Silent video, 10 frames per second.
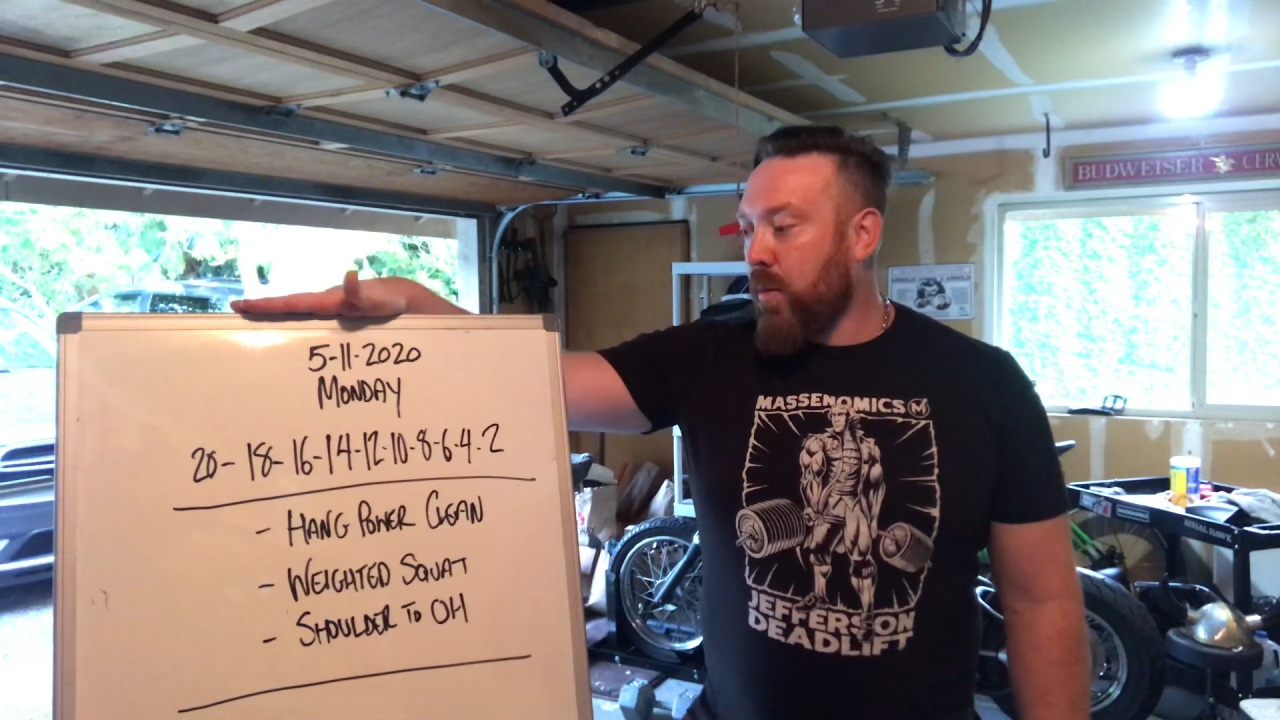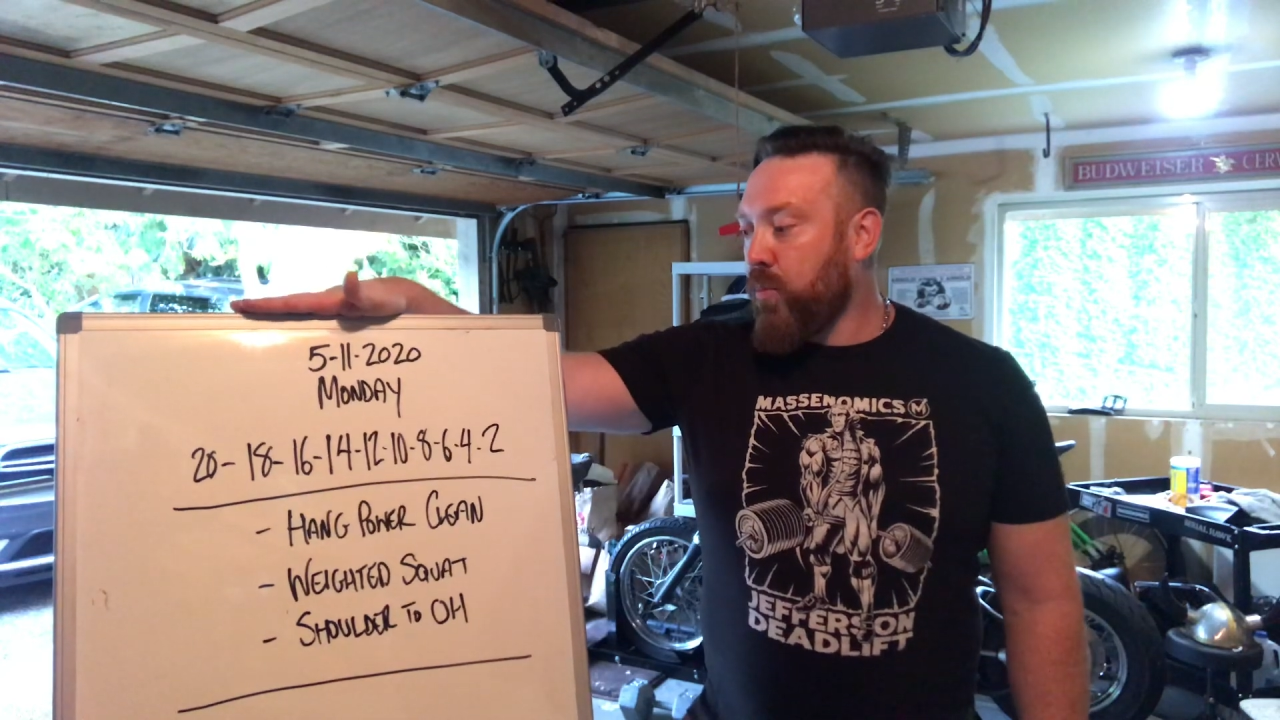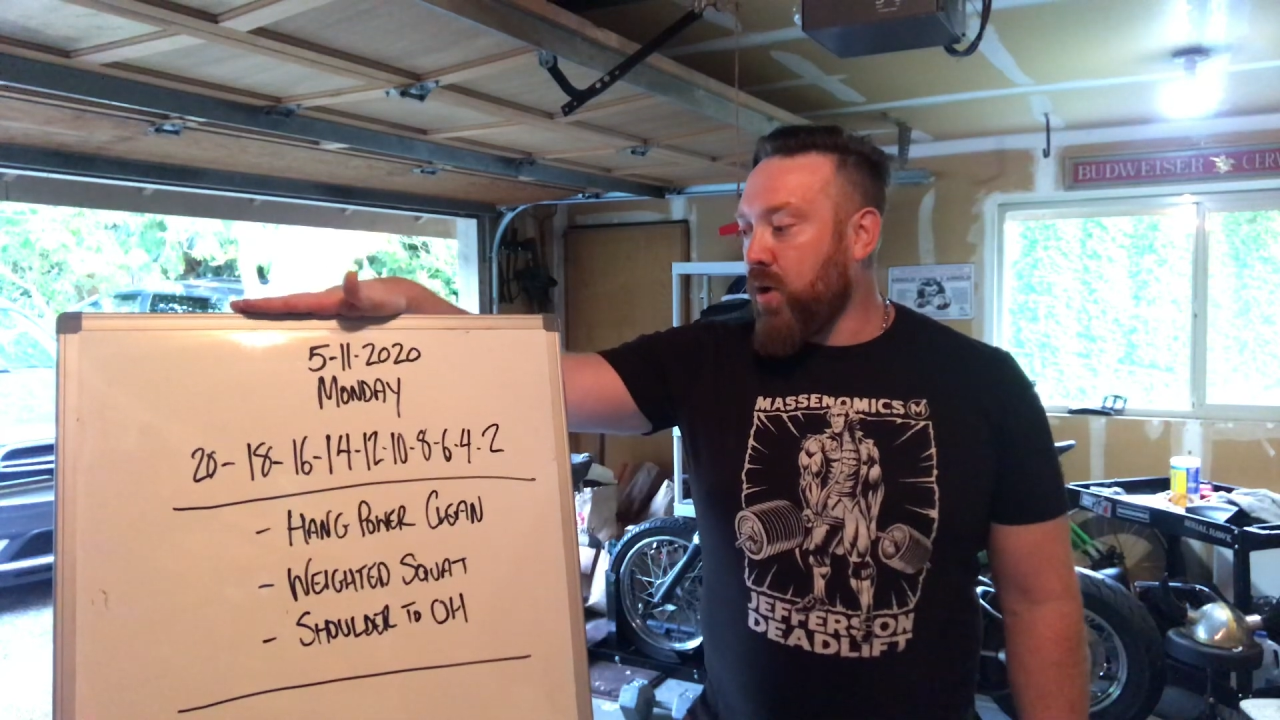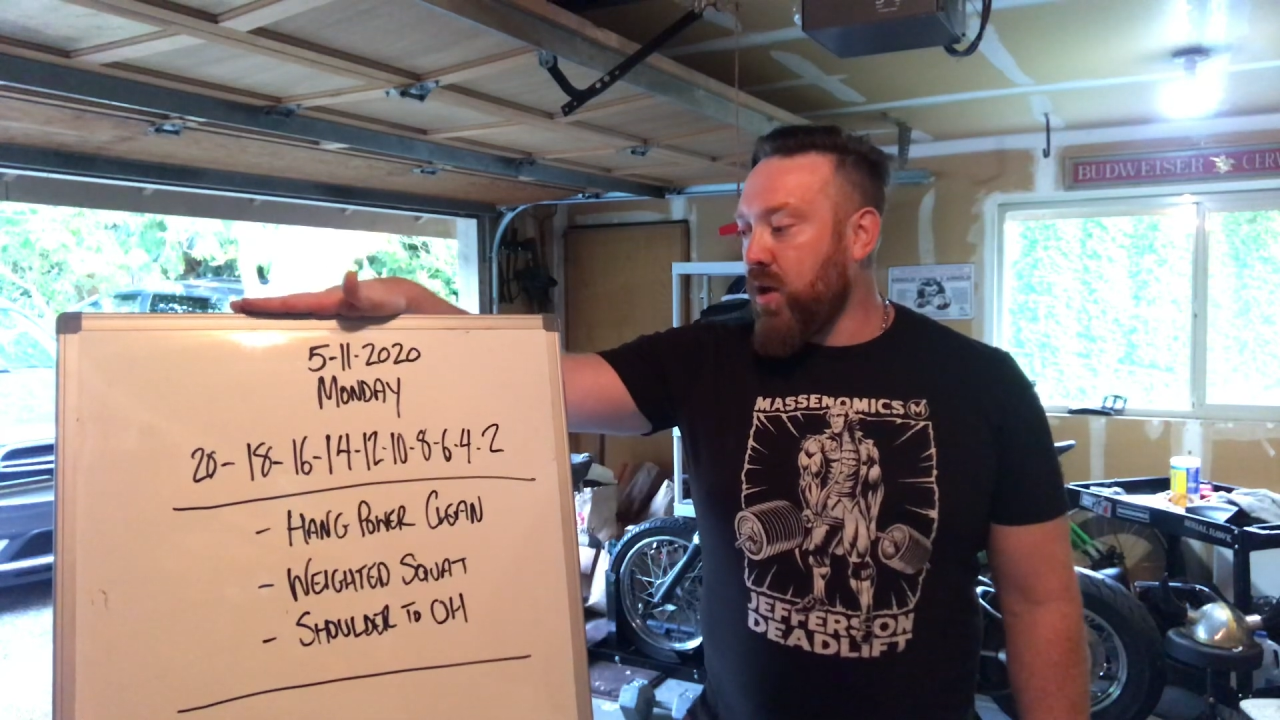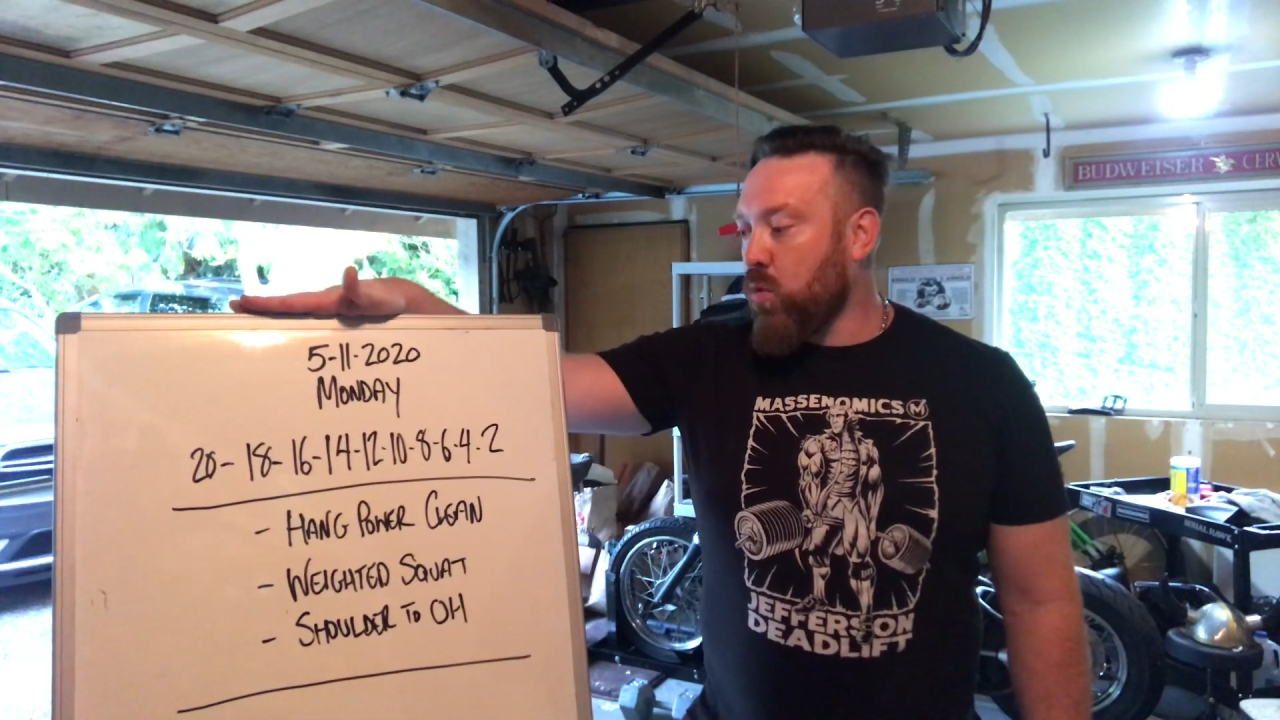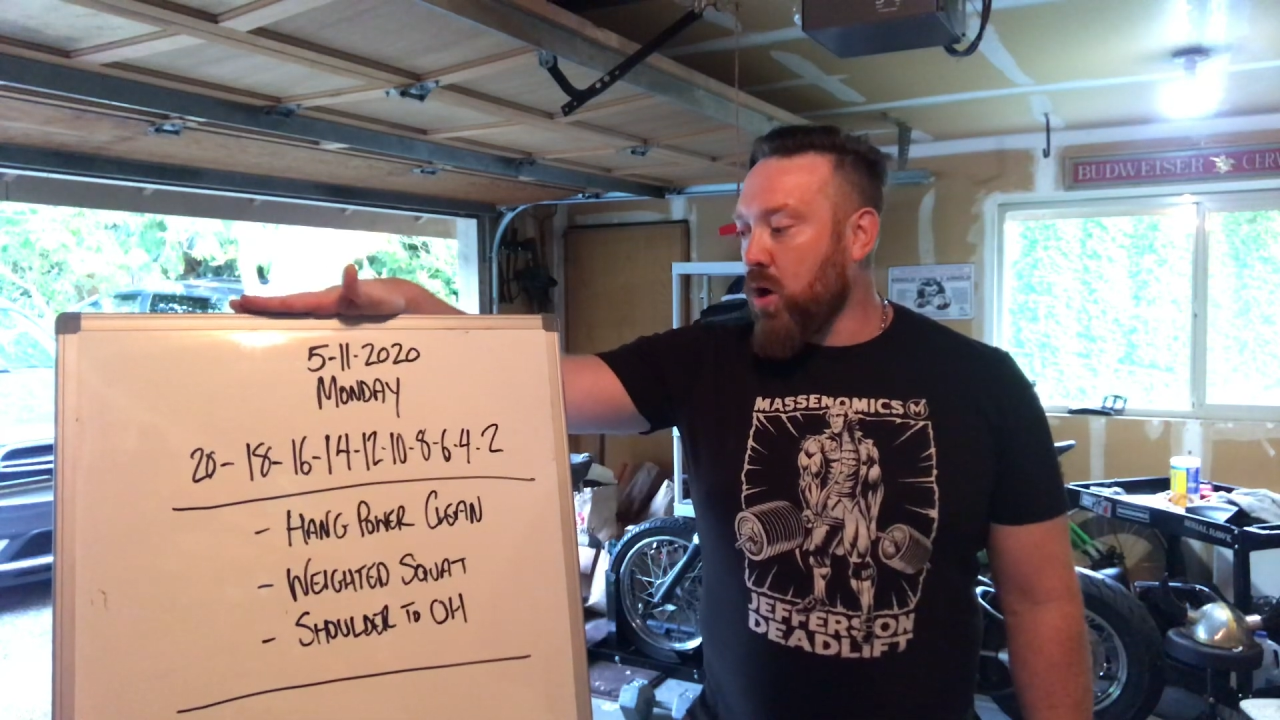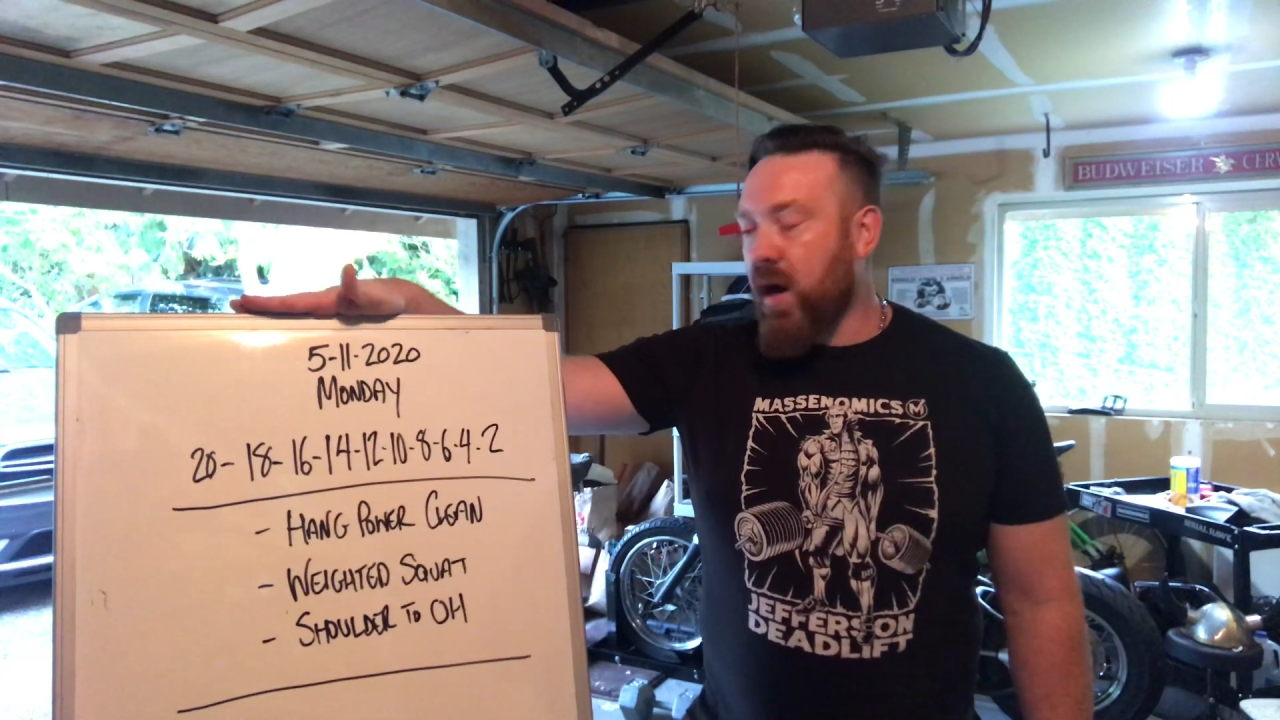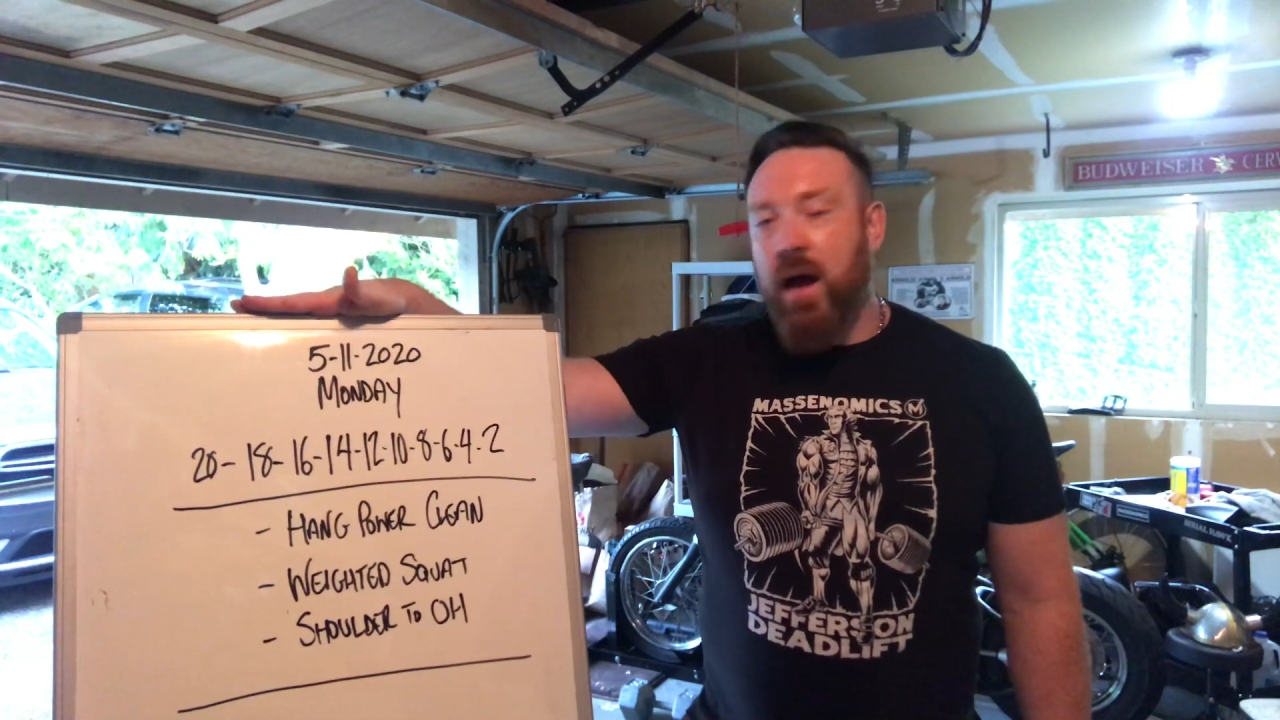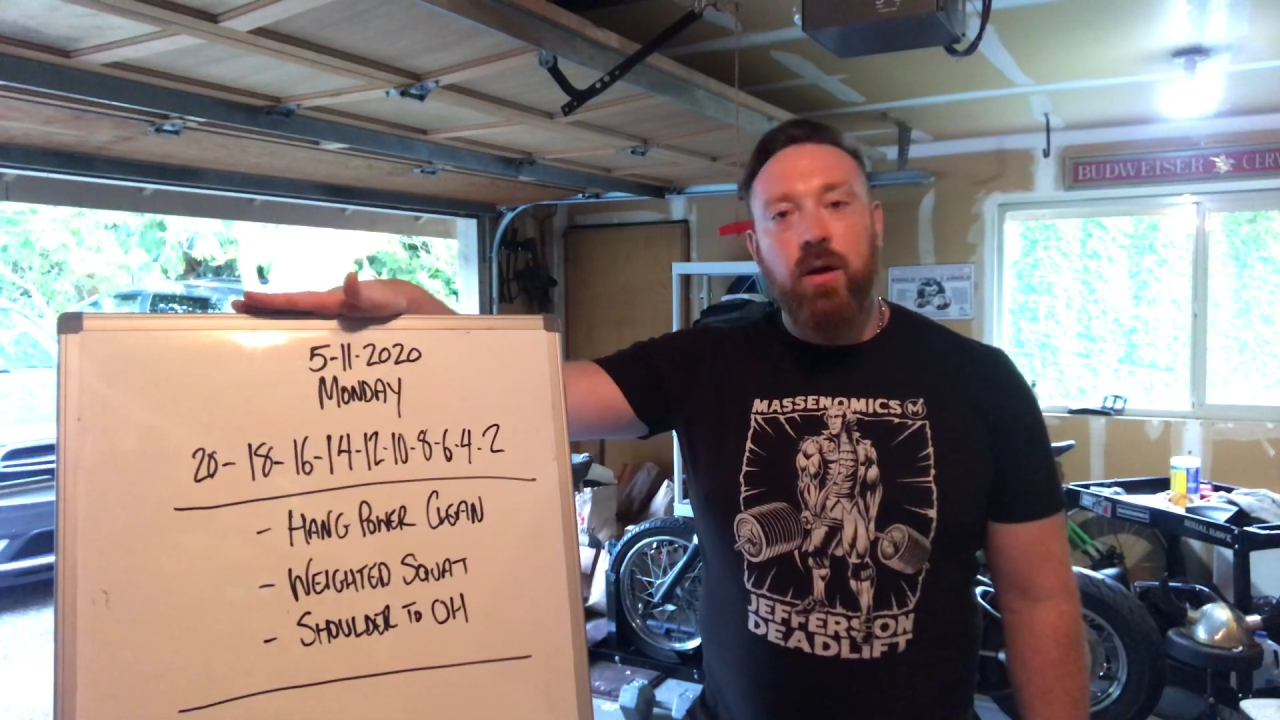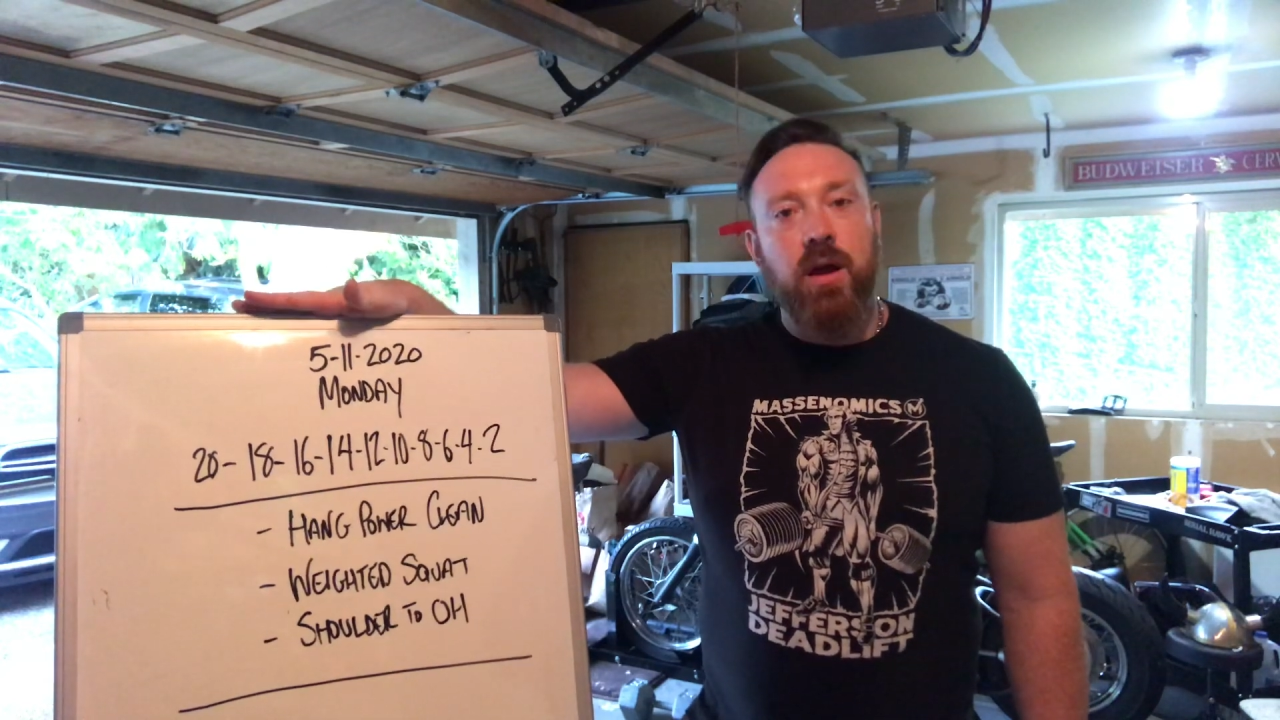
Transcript: pretty workout